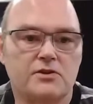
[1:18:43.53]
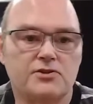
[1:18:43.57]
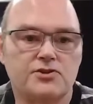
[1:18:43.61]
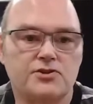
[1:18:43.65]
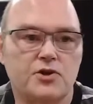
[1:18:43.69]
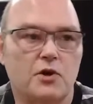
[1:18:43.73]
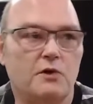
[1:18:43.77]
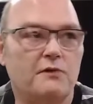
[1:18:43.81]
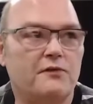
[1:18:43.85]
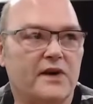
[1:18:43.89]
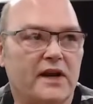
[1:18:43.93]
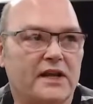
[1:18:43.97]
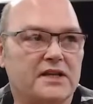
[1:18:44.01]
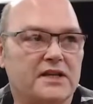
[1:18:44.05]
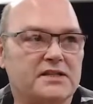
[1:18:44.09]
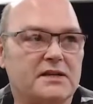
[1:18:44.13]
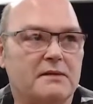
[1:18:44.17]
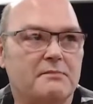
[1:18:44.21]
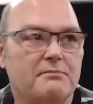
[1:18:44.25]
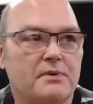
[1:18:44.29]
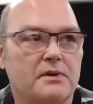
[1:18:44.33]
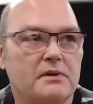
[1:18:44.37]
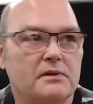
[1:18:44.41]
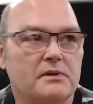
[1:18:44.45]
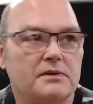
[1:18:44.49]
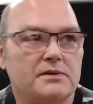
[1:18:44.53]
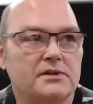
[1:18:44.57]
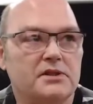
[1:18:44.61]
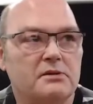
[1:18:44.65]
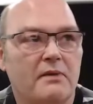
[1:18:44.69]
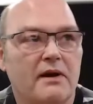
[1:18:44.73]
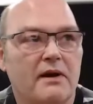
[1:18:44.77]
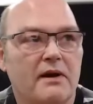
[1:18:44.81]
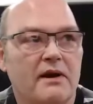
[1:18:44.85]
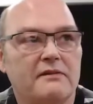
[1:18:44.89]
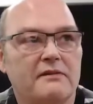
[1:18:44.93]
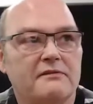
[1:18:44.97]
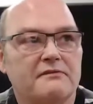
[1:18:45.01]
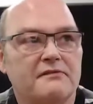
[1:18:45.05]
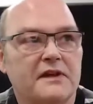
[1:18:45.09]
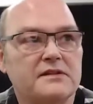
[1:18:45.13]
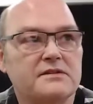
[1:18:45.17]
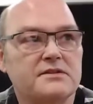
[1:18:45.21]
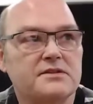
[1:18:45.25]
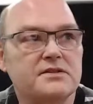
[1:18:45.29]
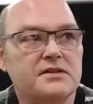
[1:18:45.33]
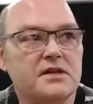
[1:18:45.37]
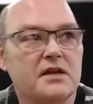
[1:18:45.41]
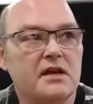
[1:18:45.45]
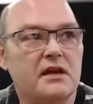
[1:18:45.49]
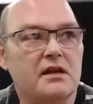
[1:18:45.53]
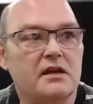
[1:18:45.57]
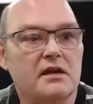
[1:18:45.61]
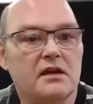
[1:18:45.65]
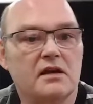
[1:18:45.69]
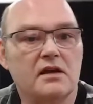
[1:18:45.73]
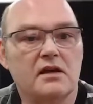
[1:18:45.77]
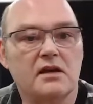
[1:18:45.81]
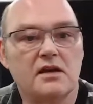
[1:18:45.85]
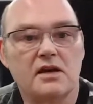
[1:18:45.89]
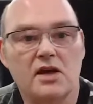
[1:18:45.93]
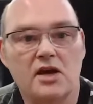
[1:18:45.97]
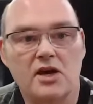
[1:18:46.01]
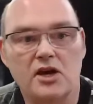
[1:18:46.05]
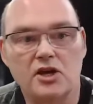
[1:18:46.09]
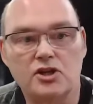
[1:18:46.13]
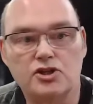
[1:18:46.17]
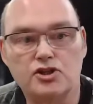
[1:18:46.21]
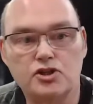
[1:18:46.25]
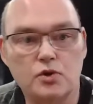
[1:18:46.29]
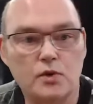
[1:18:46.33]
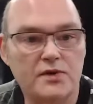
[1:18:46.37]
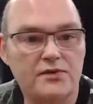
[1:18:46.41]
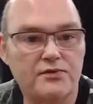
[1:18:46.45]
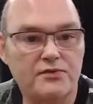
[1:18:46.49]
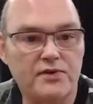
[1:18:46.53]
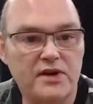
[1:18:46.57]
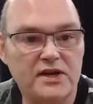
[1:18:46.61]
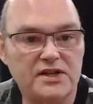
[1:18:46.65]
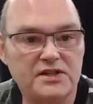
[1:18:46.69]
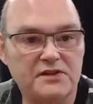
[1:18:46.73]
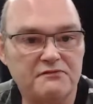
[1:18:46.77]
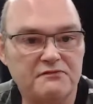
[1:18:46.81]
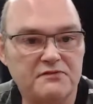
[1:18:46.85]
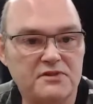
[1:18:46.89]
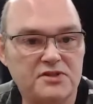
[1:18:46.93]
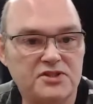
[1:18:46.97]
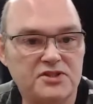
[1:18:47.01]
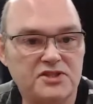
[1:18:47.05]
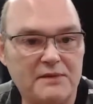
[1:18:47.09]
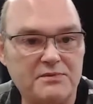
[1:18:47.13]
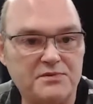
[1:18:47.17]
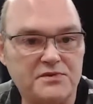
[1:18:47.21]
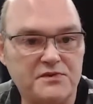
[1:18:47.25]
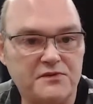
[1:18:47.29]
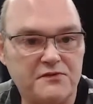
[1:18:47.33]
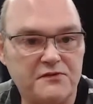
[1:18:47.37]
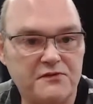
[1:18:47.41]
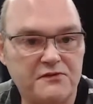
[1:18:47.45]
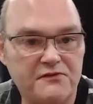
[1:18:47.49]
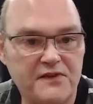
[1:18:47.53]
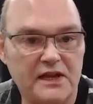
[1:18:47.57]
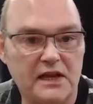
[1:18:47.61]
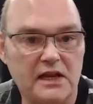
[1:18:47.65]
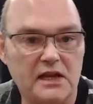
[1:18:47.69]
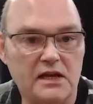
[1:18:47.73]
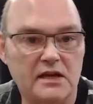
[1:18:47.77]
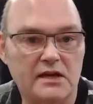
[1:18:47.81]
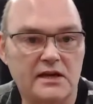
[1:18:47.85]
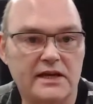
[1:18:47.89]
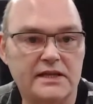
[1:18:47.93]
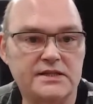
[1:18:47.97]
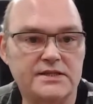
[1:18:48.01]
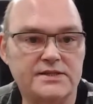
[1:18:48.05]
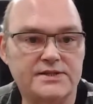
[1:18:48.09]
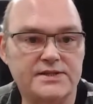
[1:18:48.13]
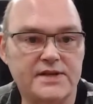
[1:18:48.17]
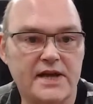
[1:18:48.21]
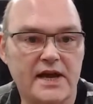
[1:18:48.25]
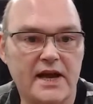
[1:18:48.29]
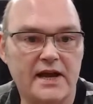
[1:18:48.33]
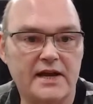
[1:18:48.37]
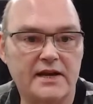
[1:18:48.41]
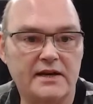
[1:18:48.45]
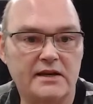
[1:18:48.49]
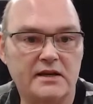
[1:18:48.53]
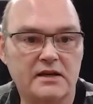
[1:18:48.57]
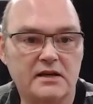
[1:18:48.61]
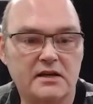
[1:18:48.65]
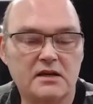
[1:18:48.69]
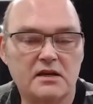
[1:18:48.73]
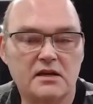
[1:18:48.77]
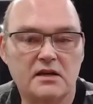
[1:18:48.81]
So, for example, you might fancy 2 or 3 different types of filler inside,